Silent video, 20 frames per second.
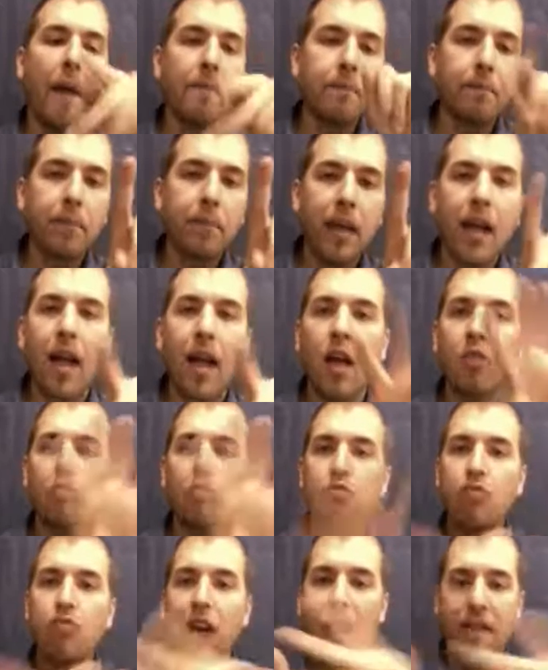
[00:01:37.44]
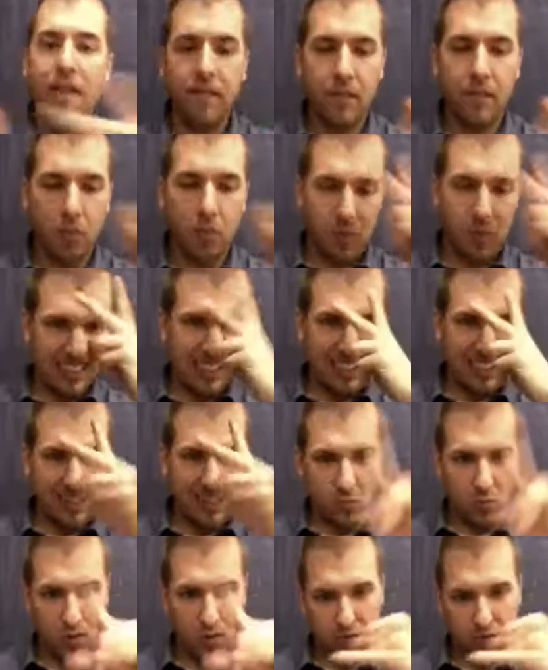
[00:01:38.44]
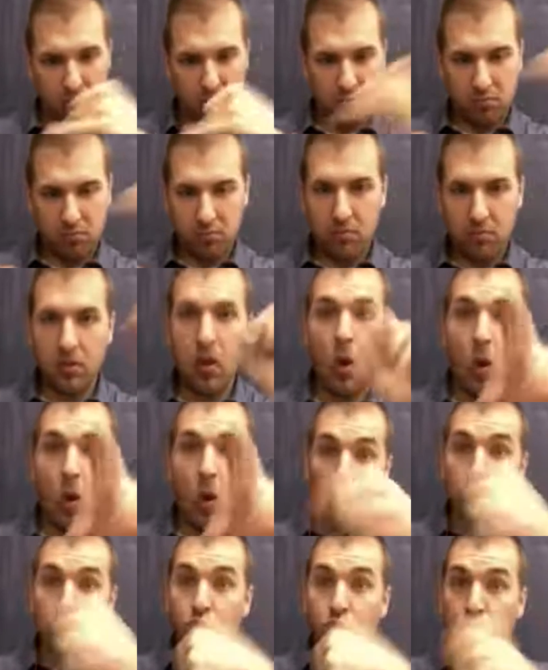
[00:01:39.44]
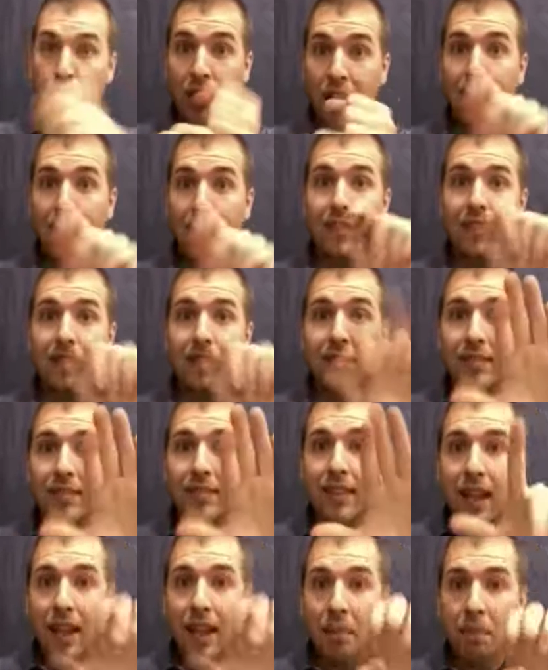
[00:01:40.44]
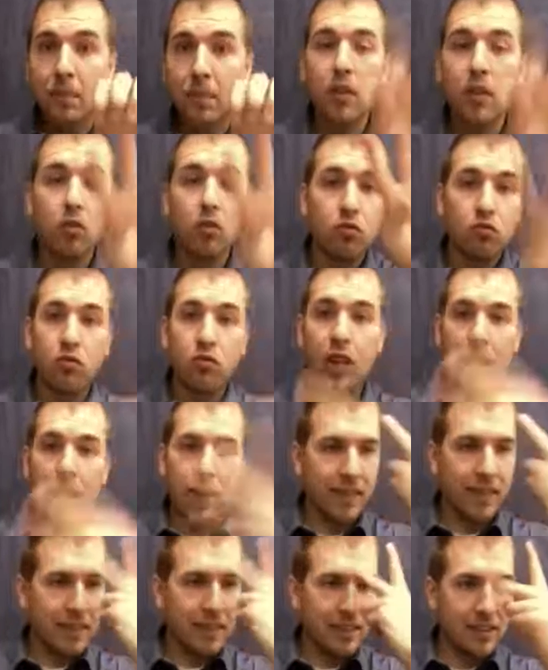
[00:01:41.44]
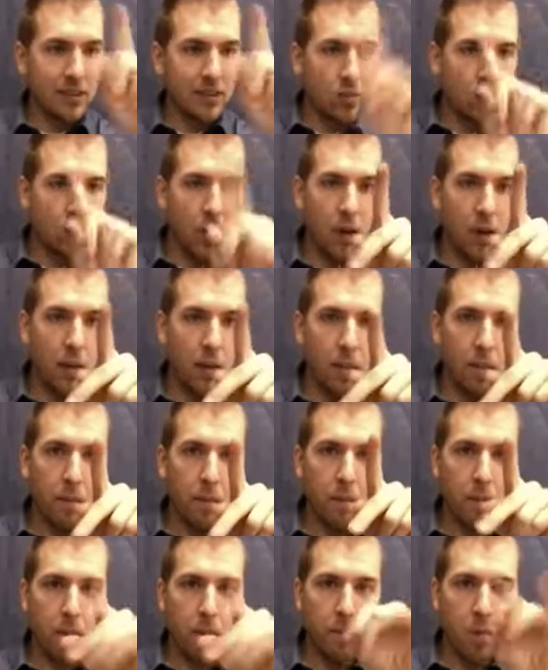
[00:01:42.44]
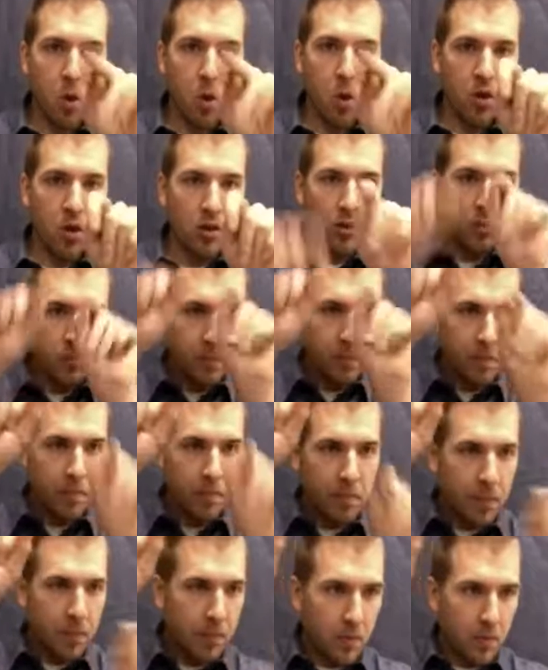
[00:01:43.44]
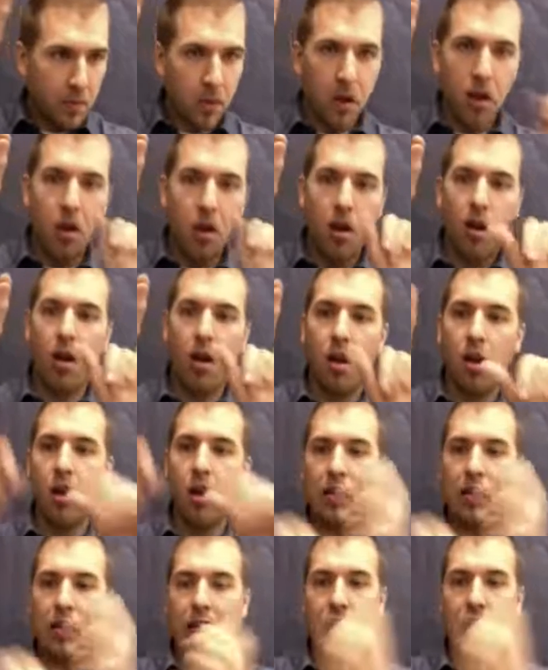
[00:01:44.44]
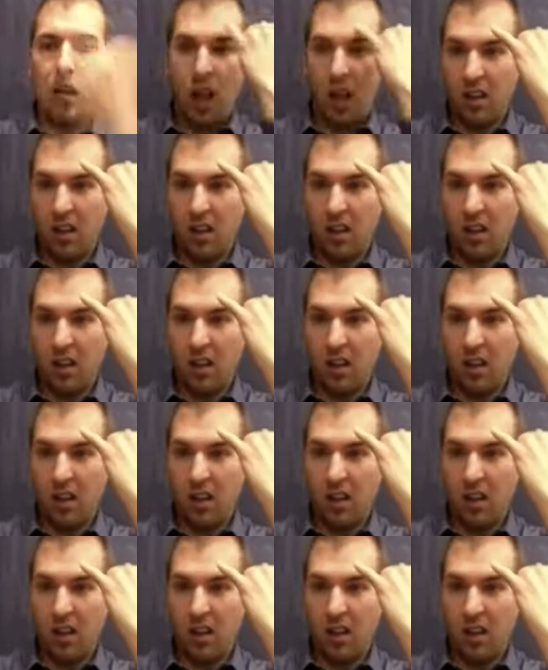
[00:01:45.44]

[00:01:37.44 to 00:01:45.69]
So to use the equation, we can look at a graph, make a table, make a graph, see the points,